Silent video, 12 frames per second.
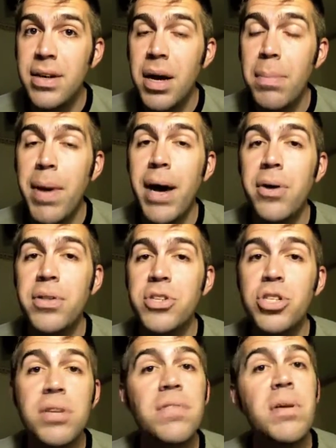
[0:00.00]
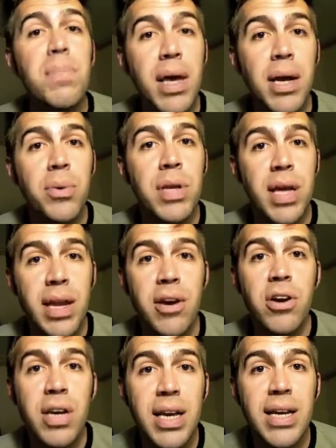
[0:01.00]
about the shifty penguin getting
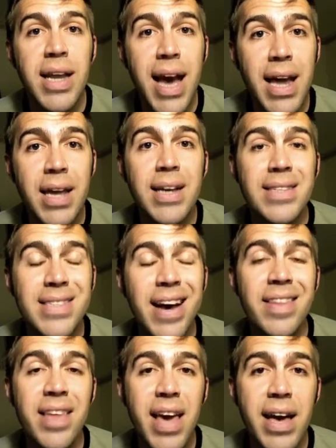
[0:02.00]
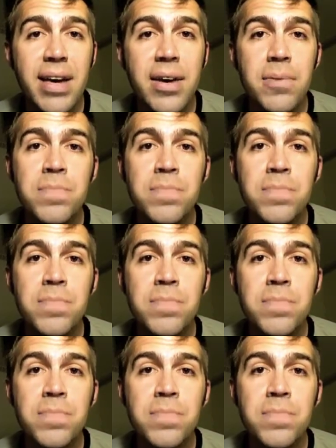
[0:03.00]
her King Daddy inside the egg.